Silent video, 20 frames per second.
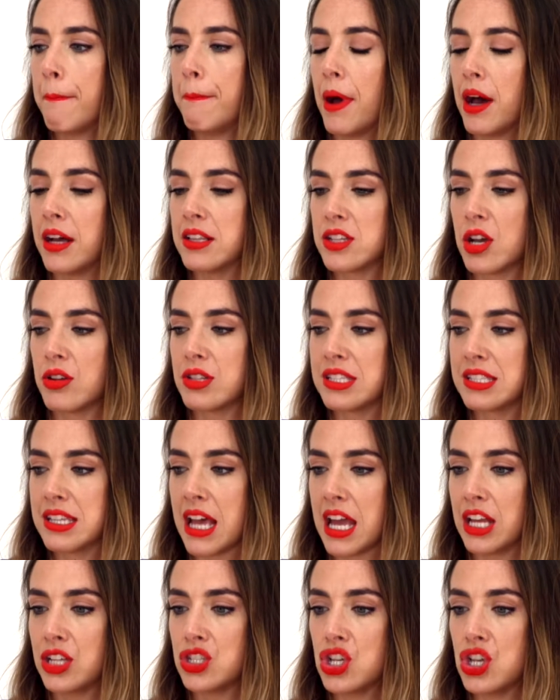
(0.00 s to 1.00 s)
But I'd
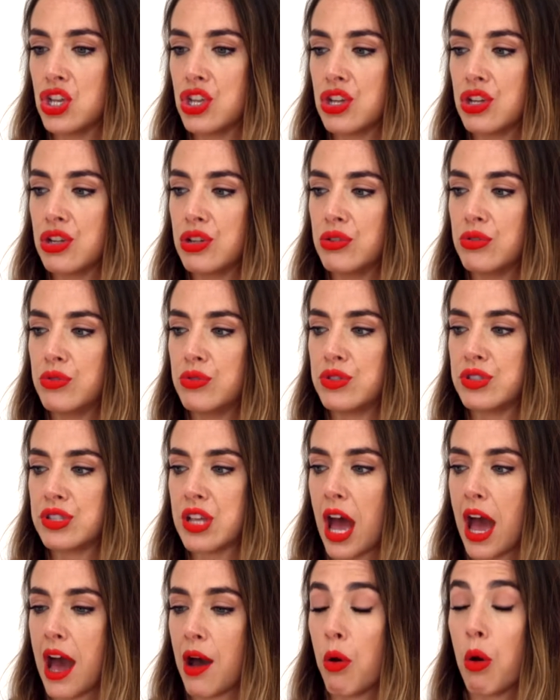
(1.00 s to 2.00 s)
say to use
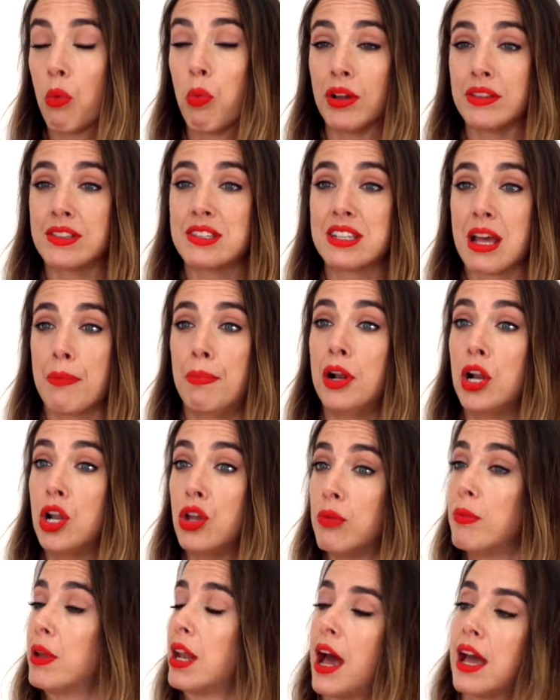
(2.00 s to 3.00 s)
our One Step
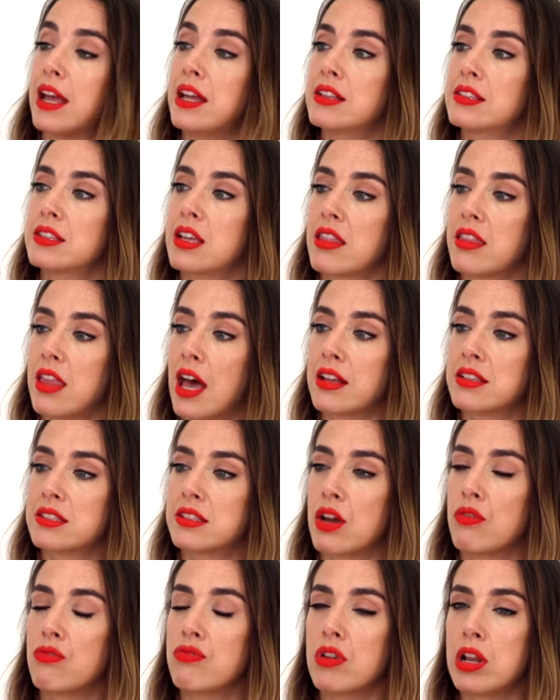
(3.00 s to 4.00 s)
Illuminate.
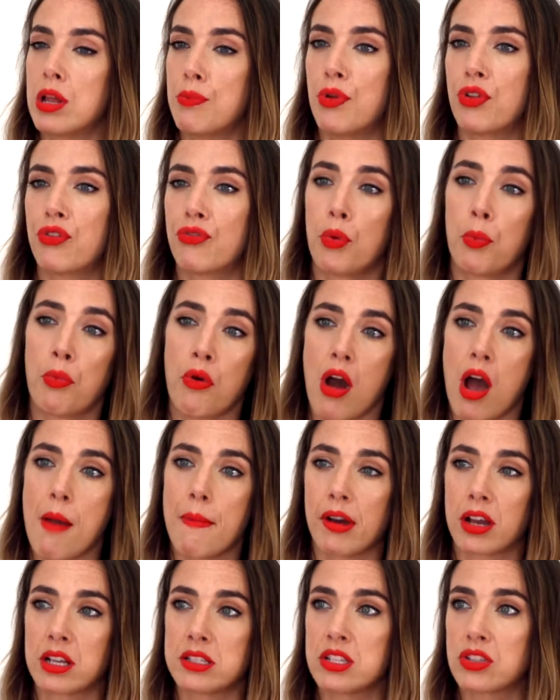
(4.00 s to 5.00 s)
That's a really beautiful
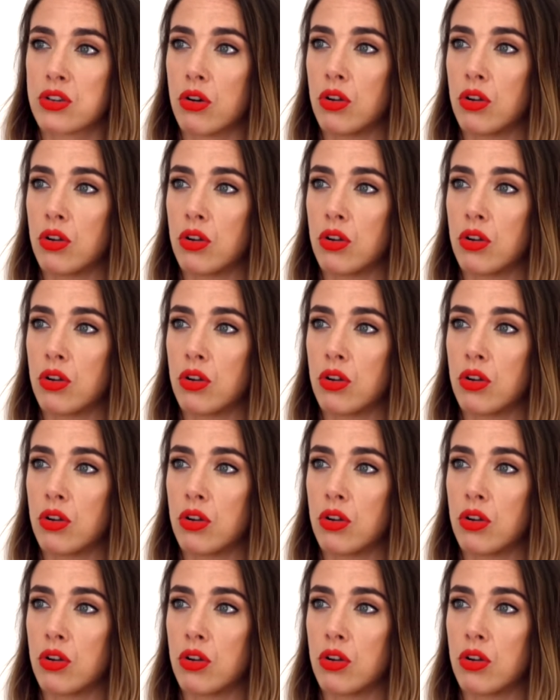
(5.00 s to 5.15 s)
primer because it's